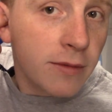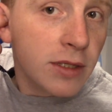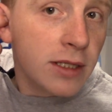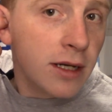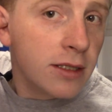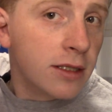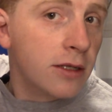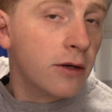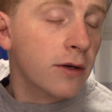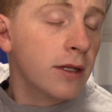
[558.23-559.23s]
I'm just not
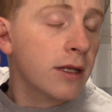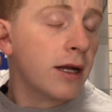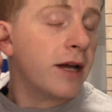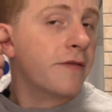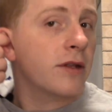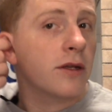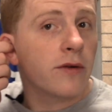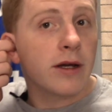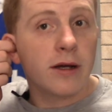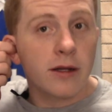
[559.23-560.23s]
stoked that I have to
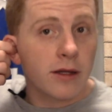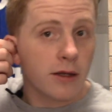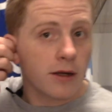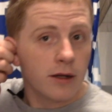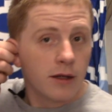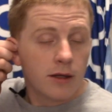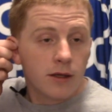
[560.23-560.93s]
do it another